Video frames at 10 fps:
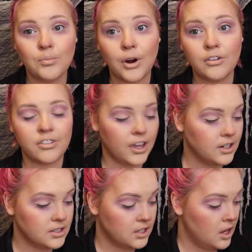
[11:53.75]

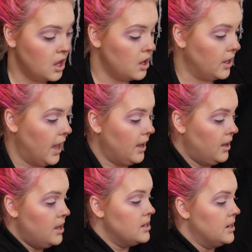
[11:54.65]
Perfect. Okay,
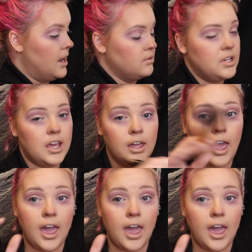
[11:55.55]
now take